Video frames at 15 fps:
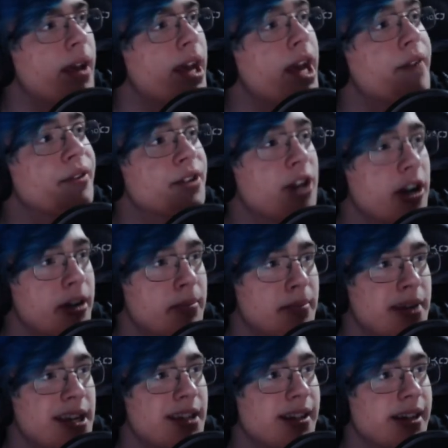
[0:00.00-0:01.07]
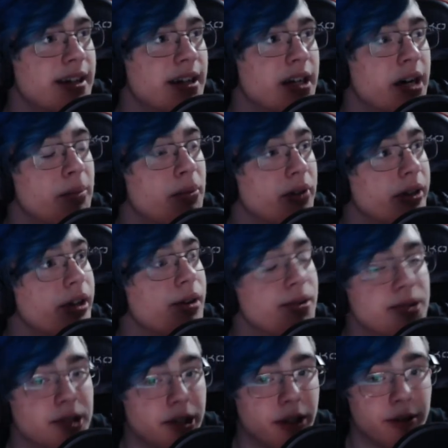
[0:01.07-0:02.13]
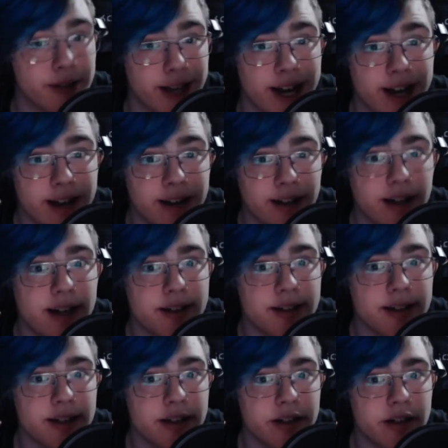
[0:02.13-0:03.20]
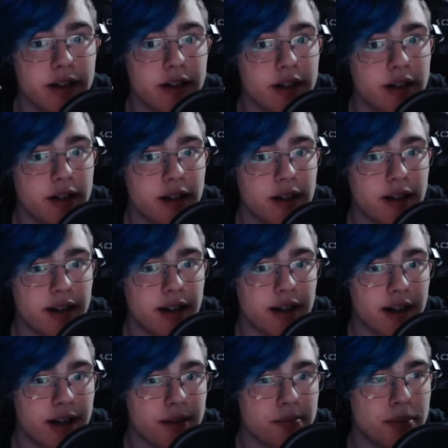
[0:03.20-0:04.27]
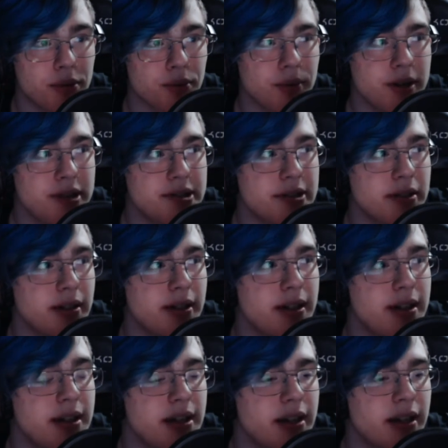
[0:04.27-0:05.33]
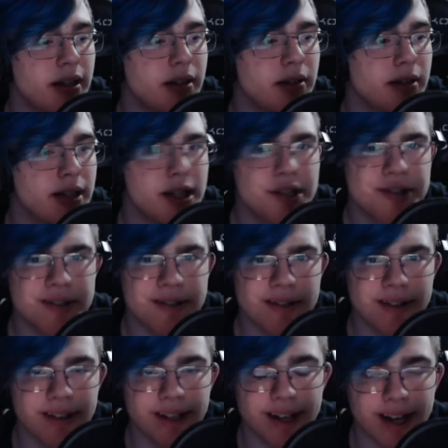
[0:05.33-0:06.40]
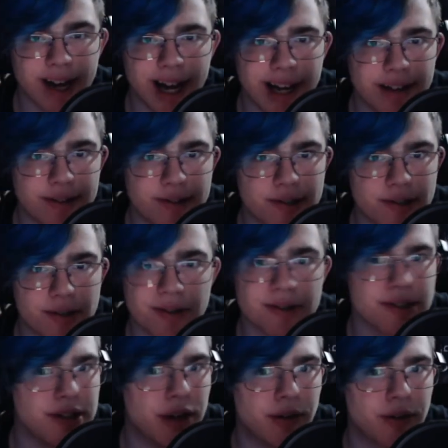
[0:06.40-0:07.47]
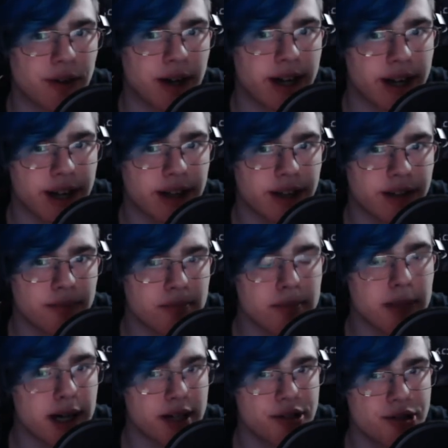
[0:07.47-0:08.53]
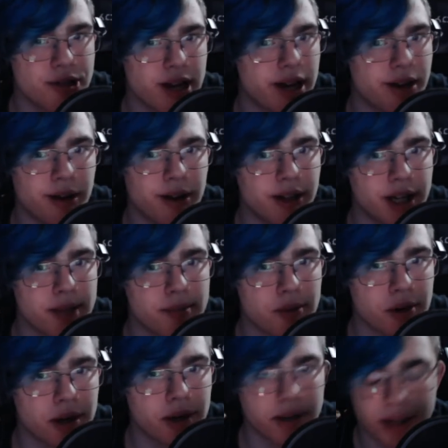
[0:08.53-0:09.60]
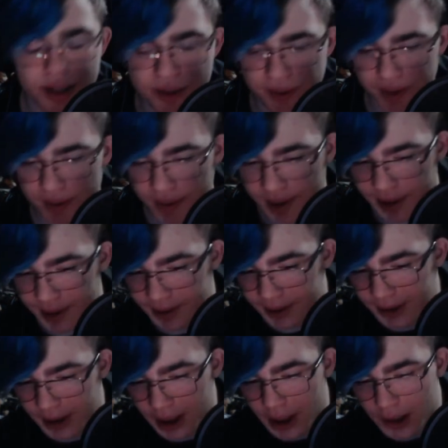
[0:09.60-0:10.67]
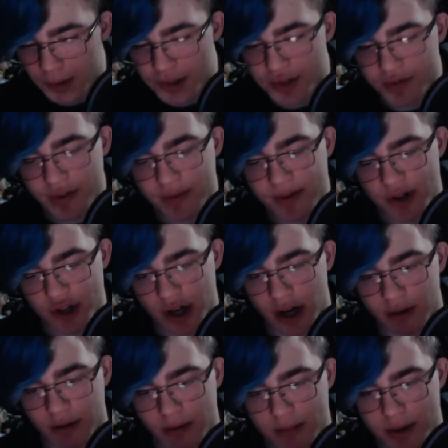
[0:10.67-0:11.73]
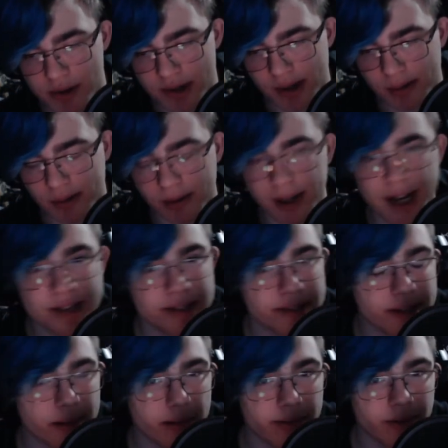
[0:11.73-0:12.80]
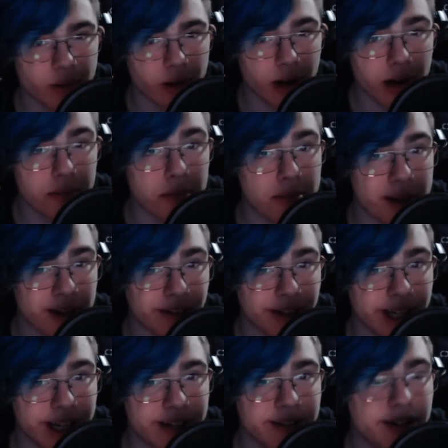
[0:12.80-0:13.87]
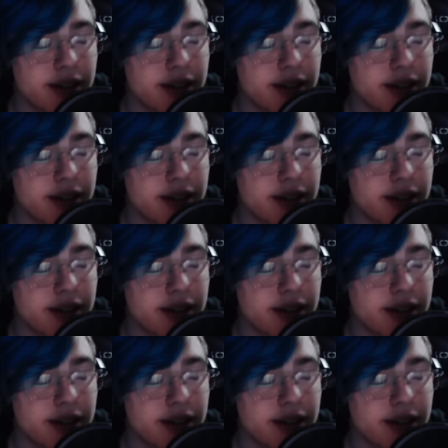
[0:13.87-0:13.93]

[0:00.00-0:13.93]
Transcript: if we're talking me like a couple years ago, yeah, I did. But recently, it's like I seriously don't cry much at all anymore. It's really weird. What's your favorite genre of music? Well, as I said before, I'm a metalhead.